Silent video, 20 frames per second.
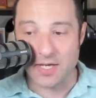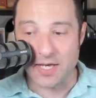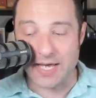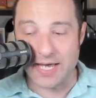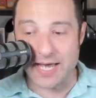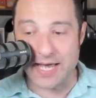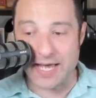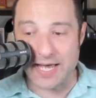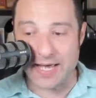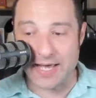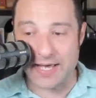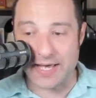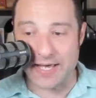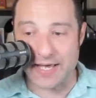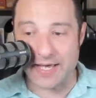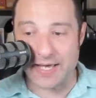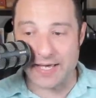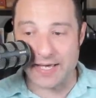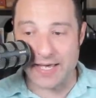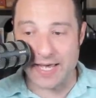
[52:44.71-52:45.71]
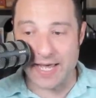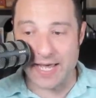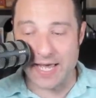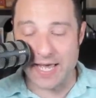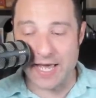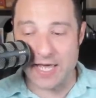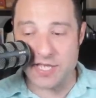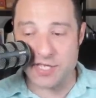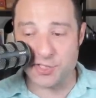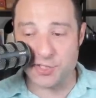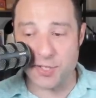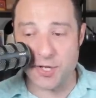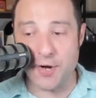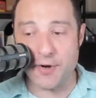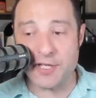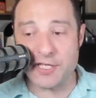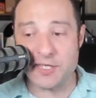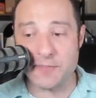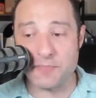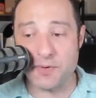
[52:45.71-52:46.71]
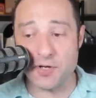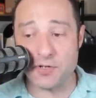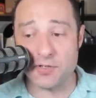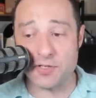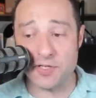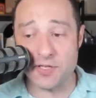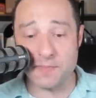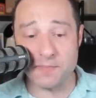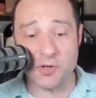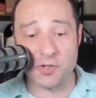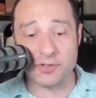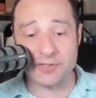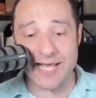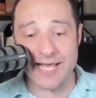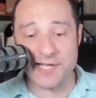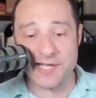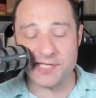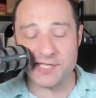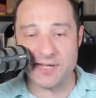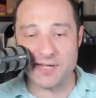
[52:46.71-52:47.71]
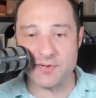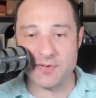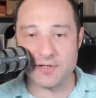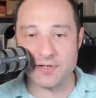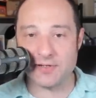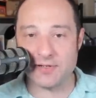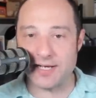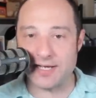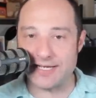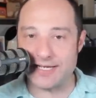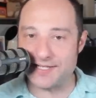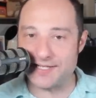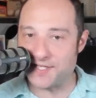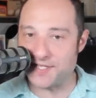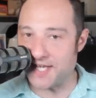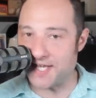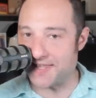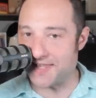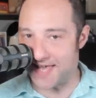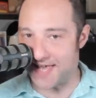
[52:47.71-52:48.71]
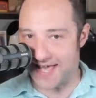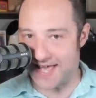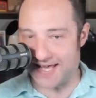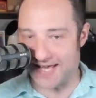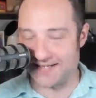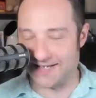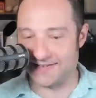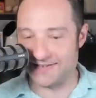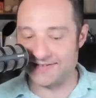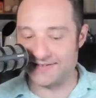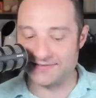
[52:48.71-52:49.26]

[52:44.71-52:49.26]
Uh, uh so you don't eat the bo- the bolognese anymore? I didn't say that.